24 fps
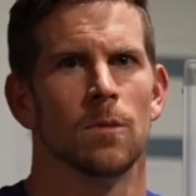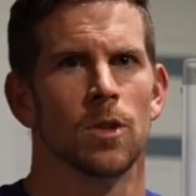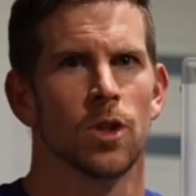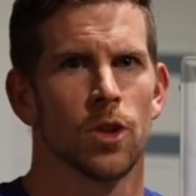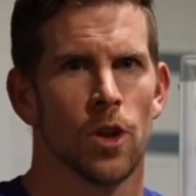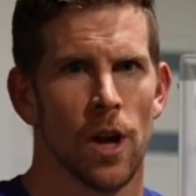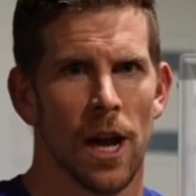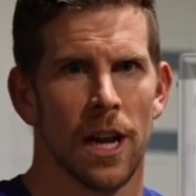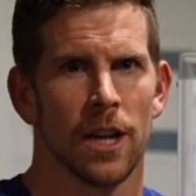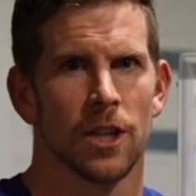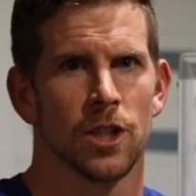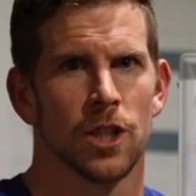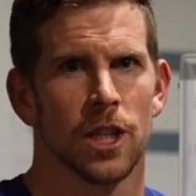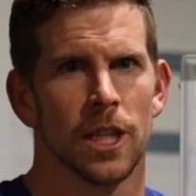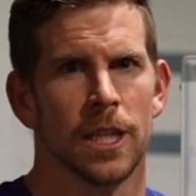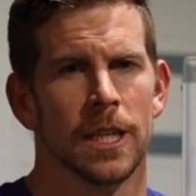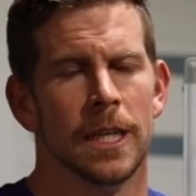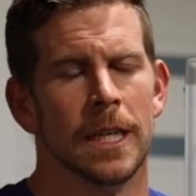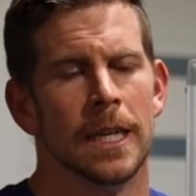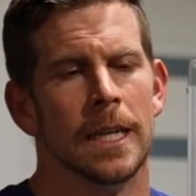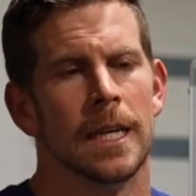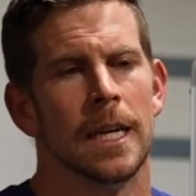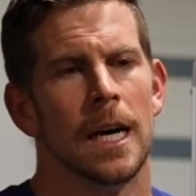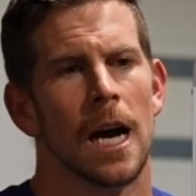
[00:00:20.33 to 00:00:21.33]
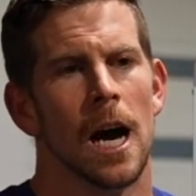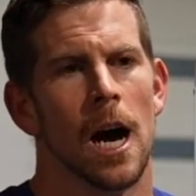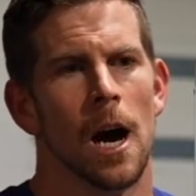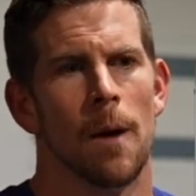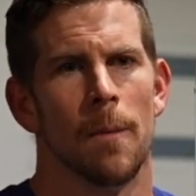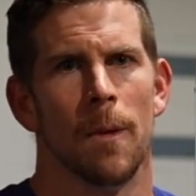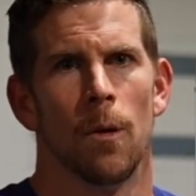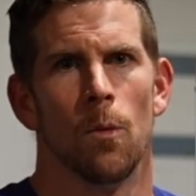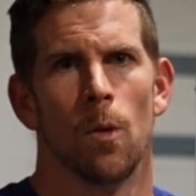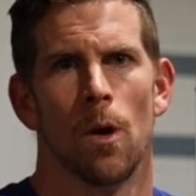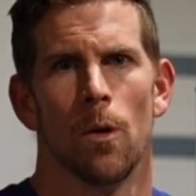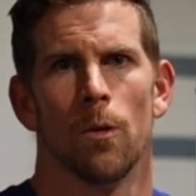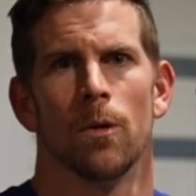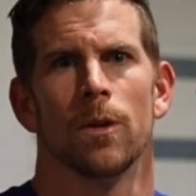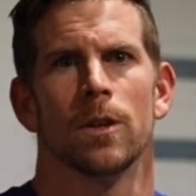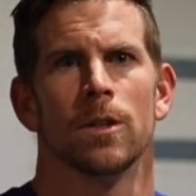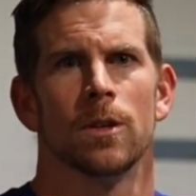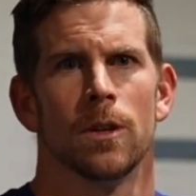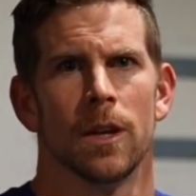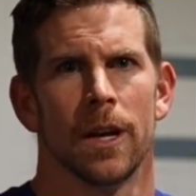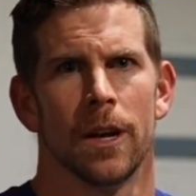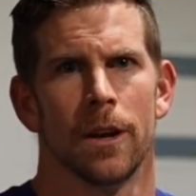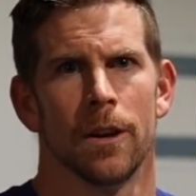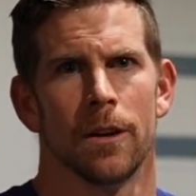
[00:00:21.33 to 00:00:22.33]
strategy, and what we're
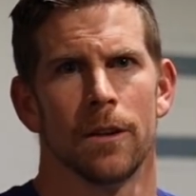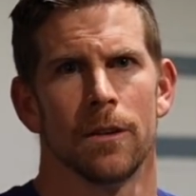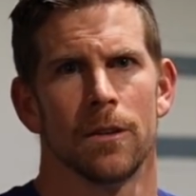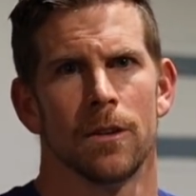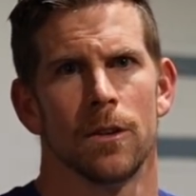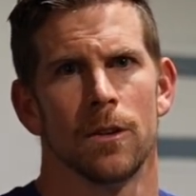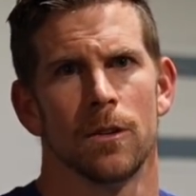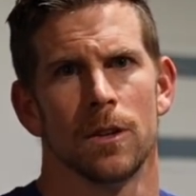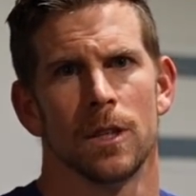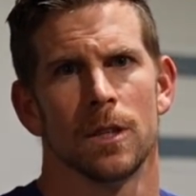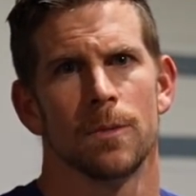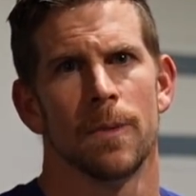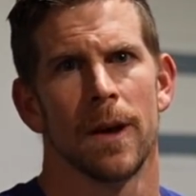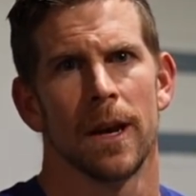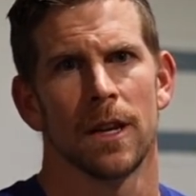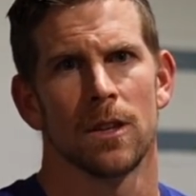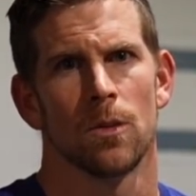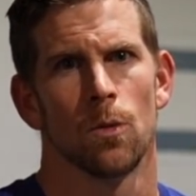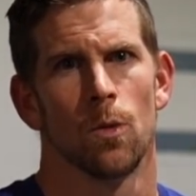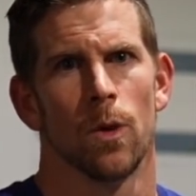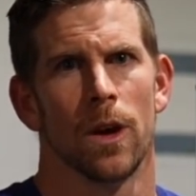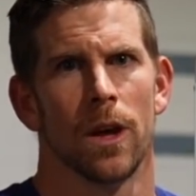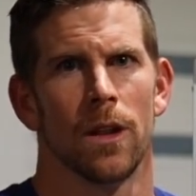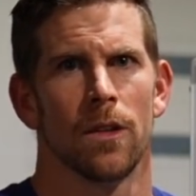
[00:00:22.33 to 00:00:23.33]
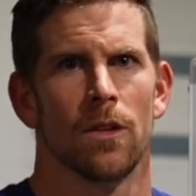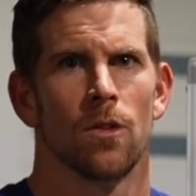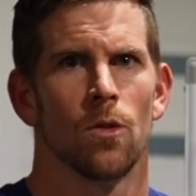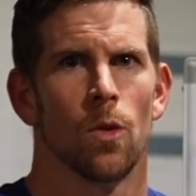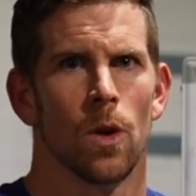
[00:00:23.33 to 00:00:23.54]
here to expect with